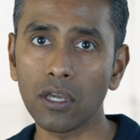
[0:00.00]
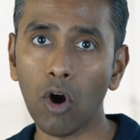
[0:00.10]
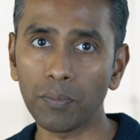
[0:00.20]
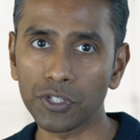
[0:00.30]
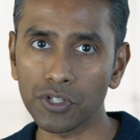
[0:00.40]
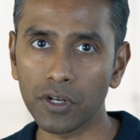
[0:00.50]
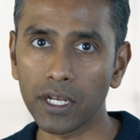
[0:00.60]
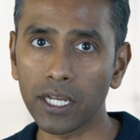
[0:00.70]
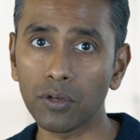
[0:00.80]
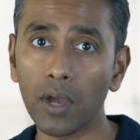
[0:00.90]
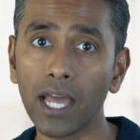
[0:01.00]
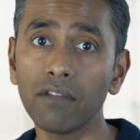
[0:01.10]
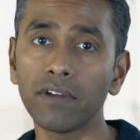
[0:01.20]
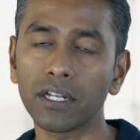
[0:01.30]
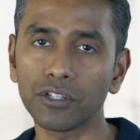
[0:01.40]
opportunity to
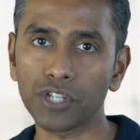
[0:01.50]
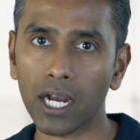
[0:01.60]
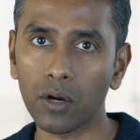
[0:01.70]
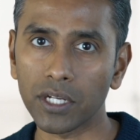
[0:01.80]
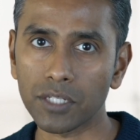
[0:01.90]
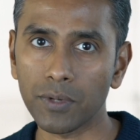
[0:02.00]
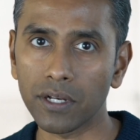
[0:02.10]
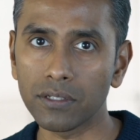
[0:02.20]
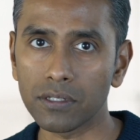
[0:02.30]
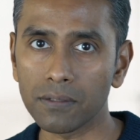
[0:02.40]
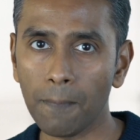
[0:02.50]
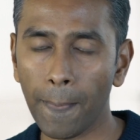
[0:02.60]
elevate the checkout experience.